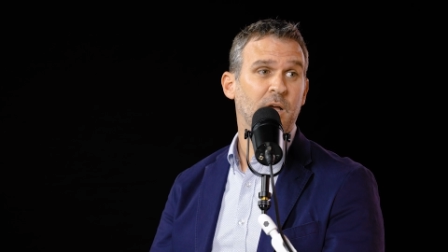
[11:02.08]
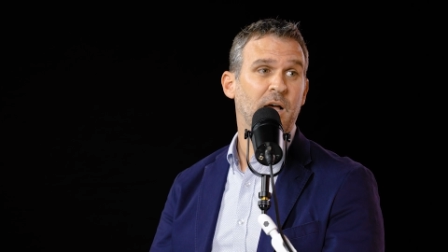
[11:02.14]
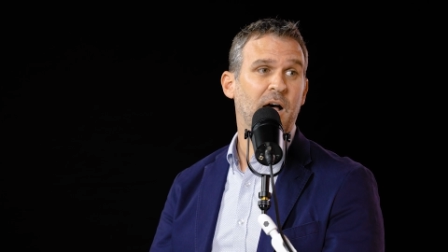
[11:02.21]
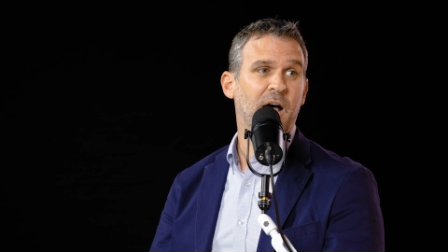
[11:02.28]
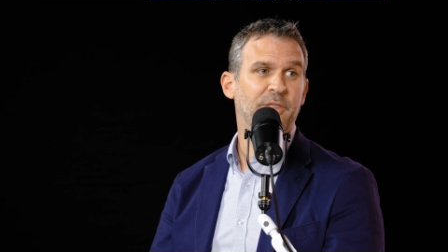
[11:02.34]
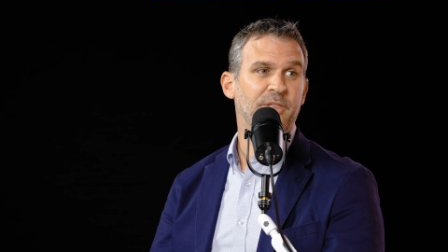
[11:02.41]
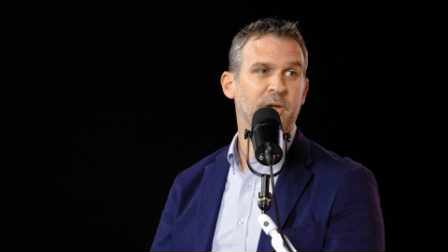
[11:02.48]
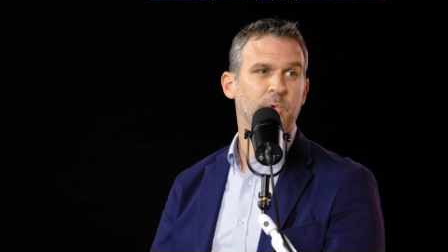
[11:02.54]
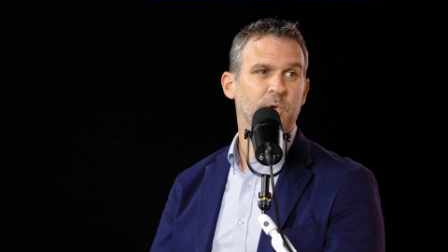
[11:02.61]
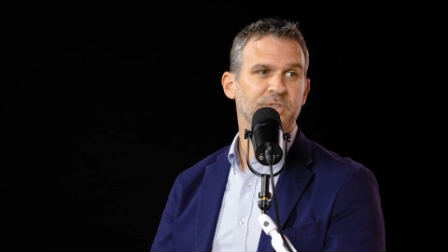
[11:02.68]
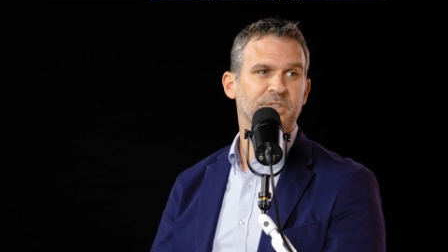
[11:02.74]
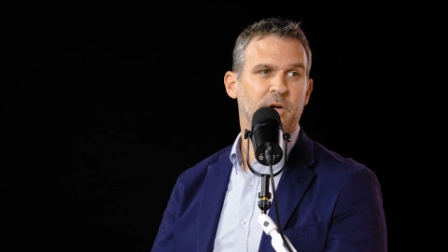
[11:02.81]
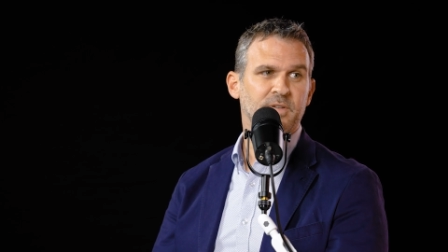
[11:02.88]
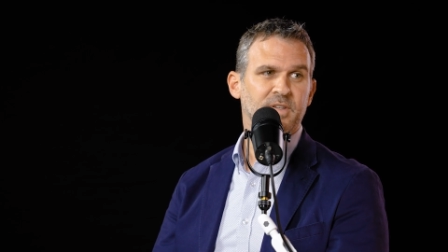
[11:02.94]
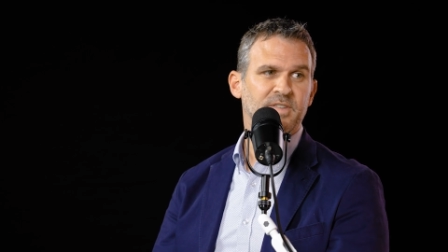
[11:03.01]
I think we'll
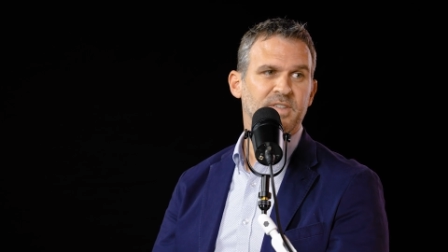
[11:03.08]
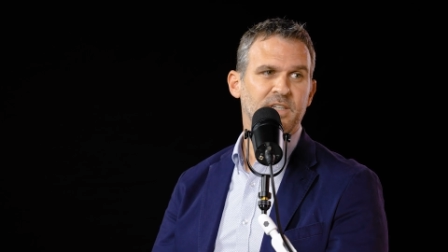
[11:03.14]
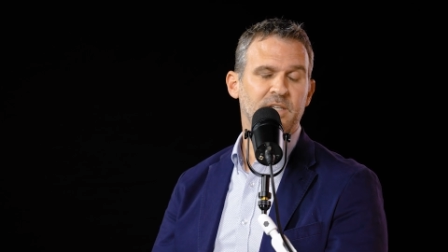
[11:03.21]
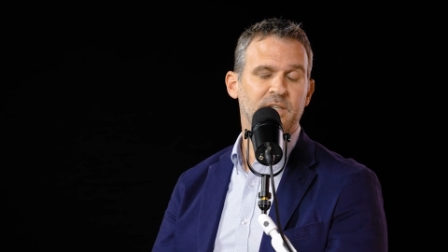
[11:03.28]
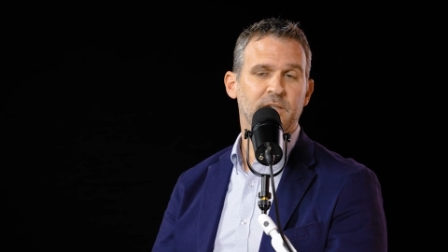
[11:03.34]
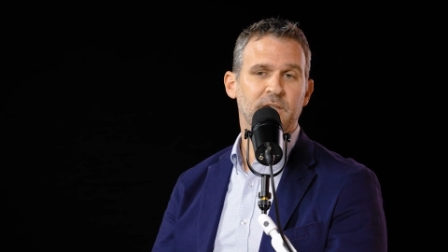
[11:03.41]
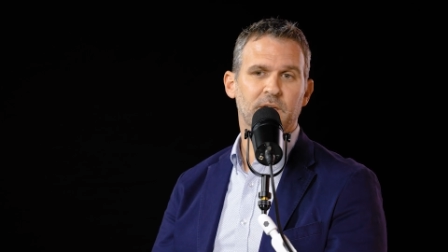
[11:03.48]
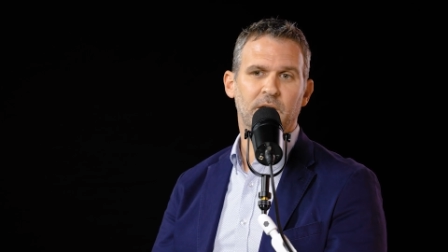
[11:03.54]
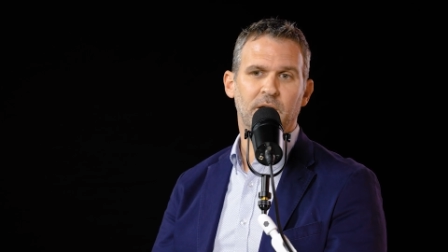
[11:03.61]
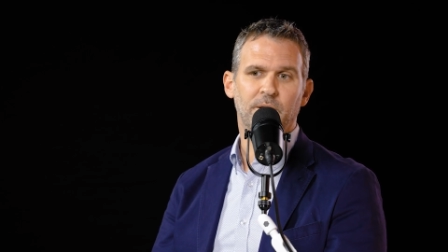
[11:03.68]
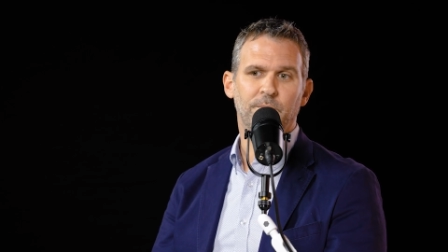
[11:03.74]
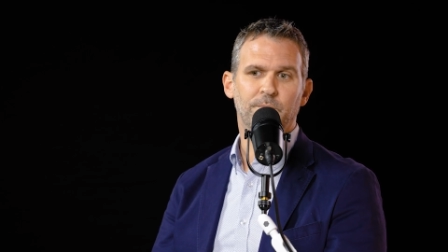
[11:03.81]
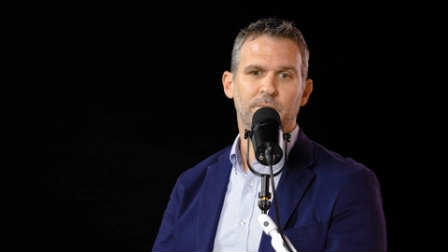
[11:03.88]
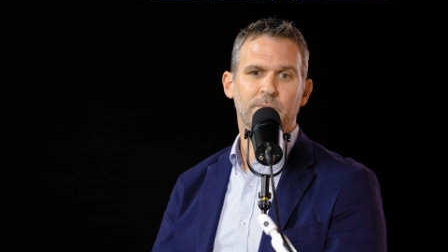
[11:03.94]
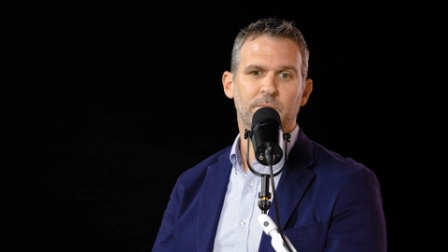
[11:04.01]
start to see,
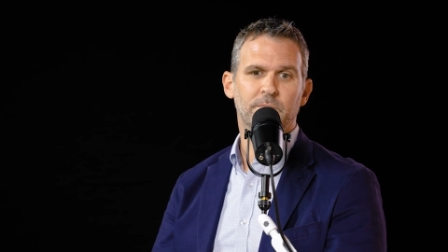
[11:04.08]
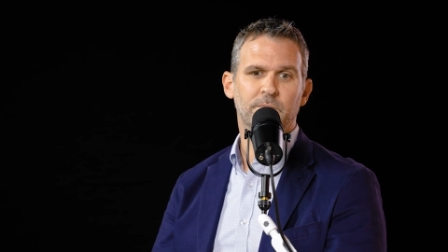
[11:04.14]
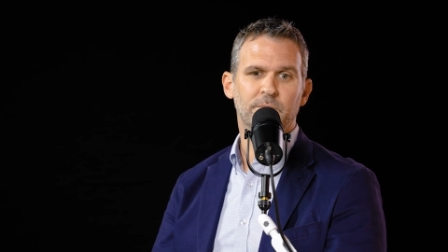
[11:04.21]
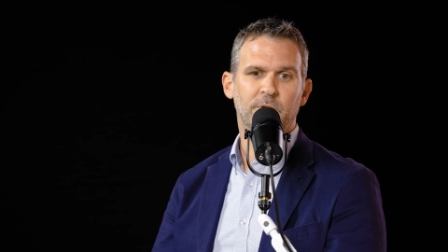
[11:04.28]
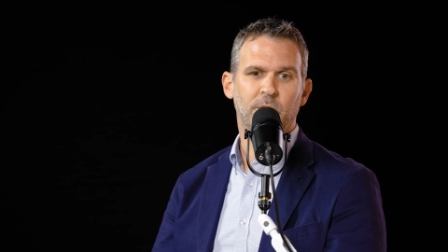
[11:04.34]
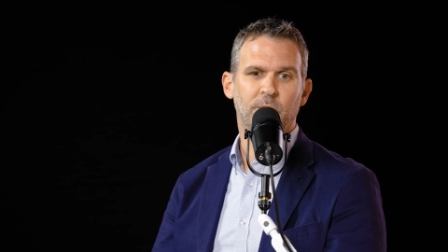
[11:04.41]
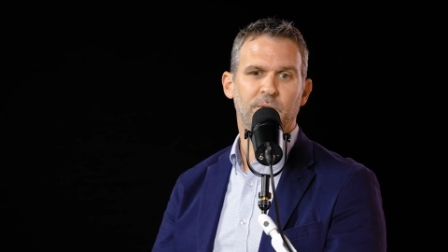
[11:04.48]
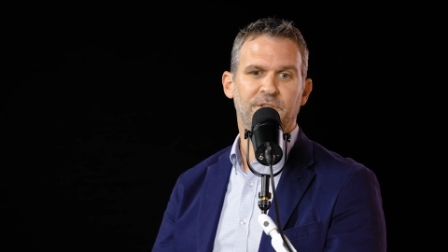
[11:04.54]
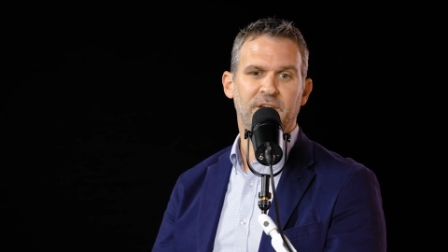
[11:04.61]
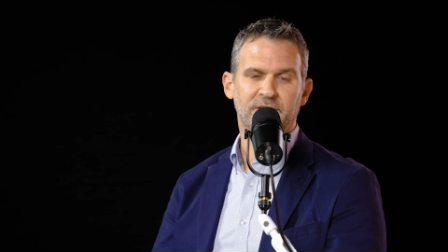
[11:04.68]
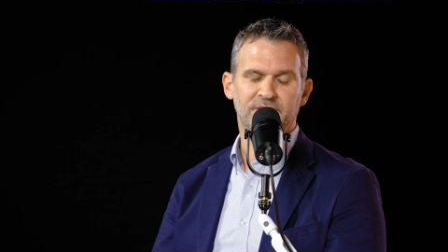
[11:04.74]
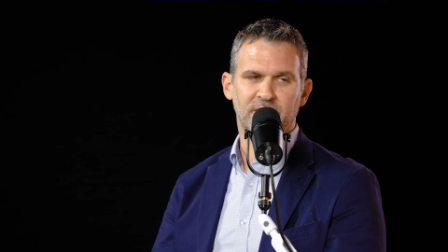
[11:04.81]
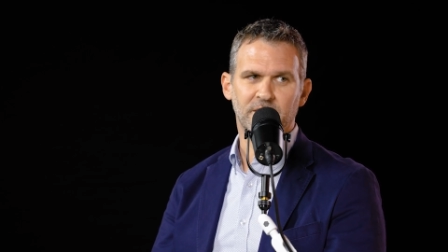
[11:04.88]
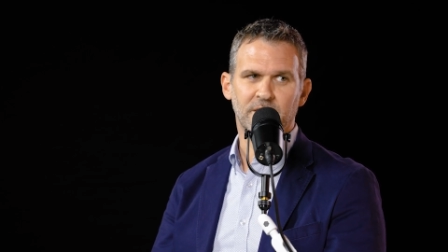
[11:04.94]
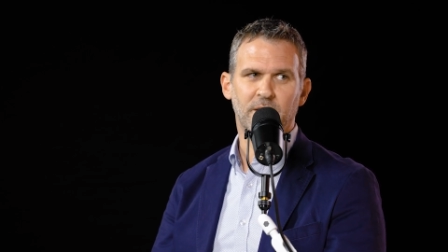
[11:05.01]

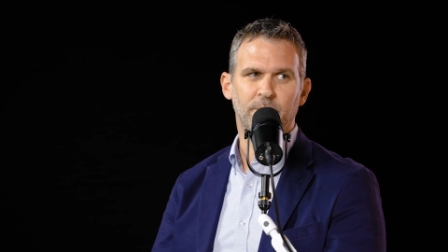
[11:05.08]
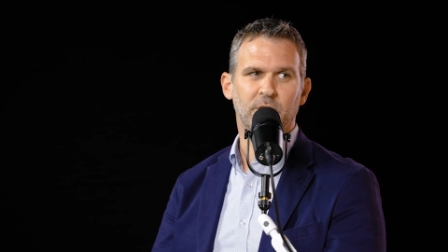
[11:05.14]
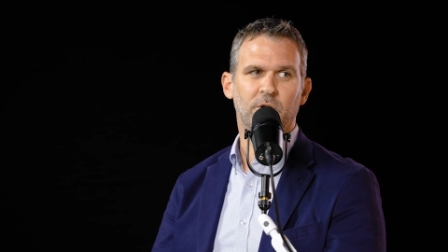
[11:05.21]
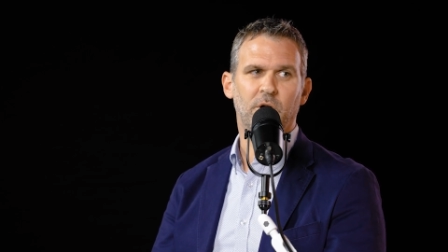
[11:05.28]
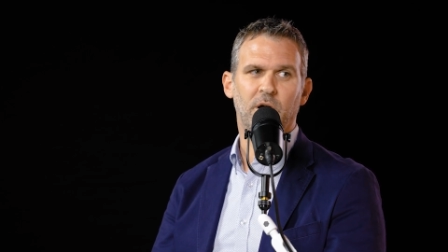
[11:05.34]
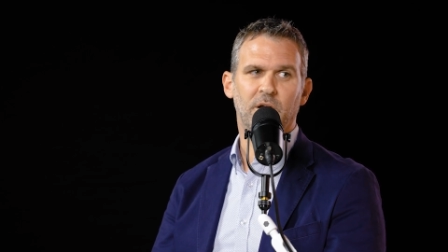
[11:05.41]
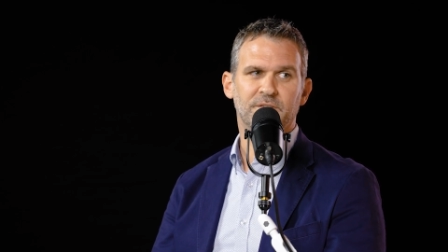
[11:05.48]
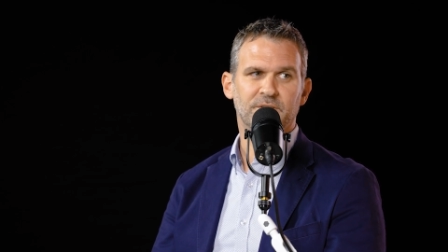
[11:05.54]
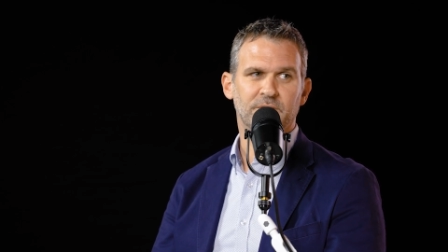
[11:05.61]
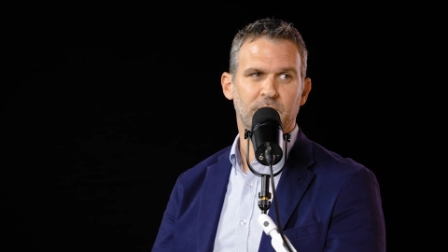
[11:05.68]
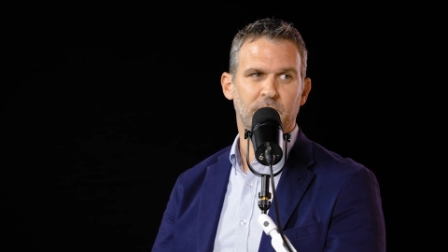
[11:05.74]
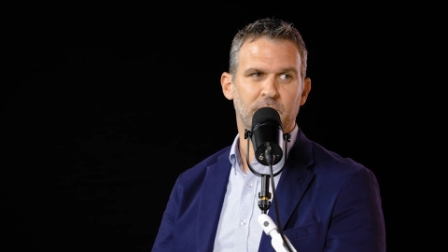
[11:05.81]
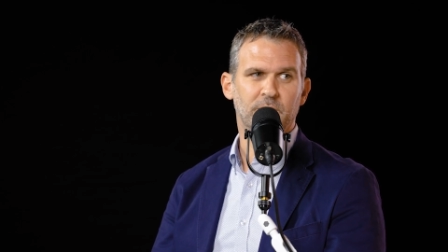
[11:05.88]
things that come across